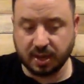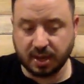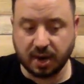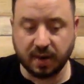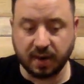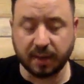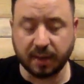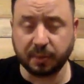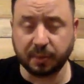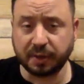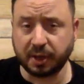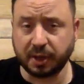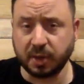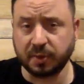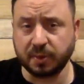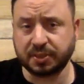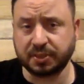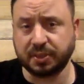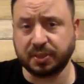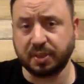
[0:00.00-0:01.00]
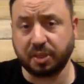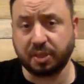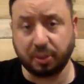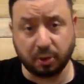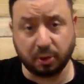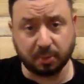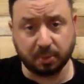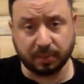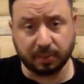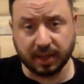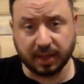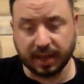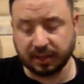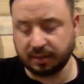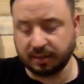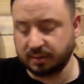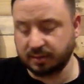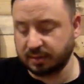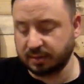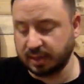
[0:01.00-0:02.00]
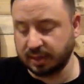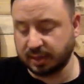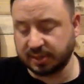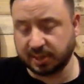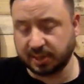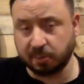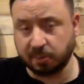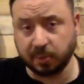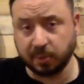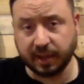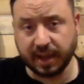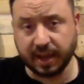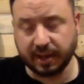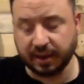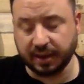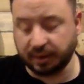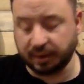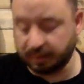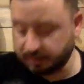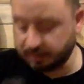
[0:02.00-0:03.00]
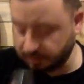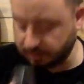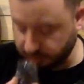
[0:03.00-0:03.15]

All right, we're going to go into the third blend, and let's see what we get here.